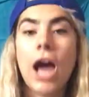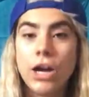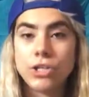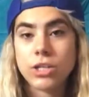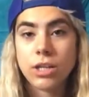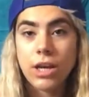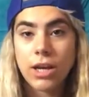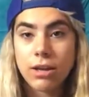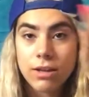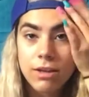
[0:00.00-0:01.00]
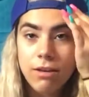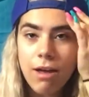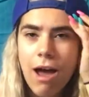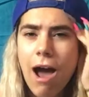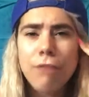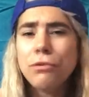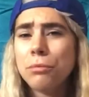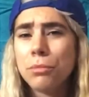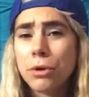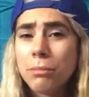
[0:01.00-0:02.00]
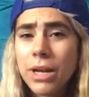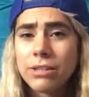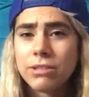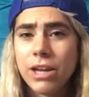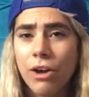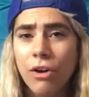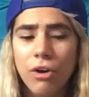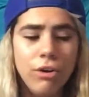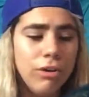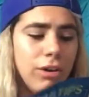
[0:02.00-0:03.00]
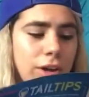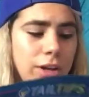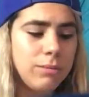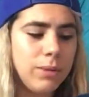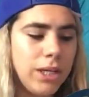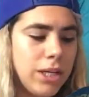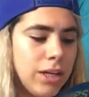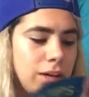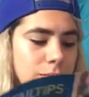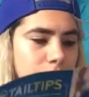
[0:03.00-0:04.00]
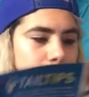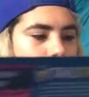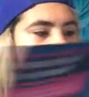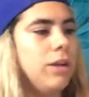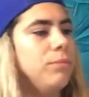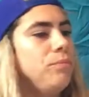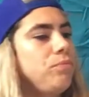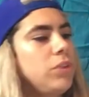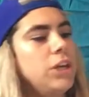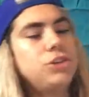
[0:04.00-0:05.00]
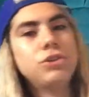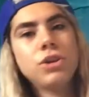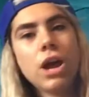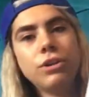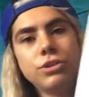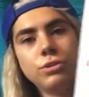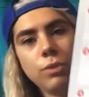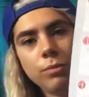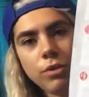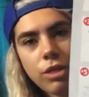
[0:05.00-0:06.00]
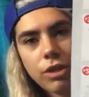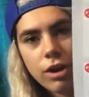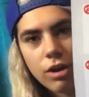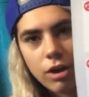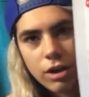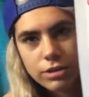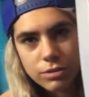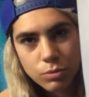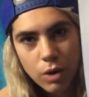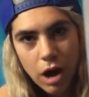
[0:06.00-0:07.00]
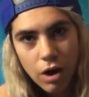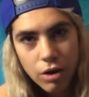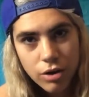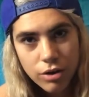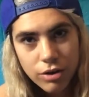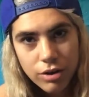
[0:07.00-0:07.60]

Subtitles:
actually have a mermaid tail and be a mermaid. It shows you how to swim with it as well.